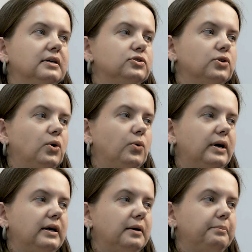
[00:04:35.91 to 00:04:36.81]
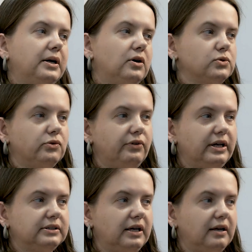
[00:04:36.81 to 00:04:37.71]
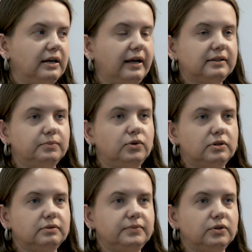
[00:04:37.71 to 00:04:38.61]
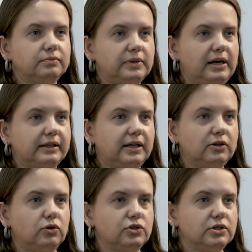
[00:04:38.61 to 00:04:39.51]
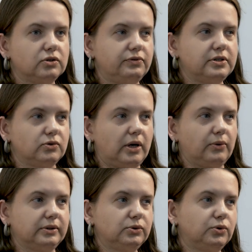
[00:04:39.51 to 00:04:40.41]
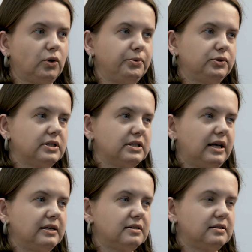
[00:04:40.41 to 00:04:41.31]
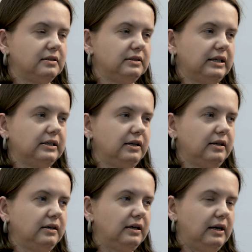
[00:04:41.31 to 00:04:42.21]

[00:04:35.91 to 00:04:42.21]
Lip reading: So because of that, I liked more, I like technology. So this is why I went to computer science degree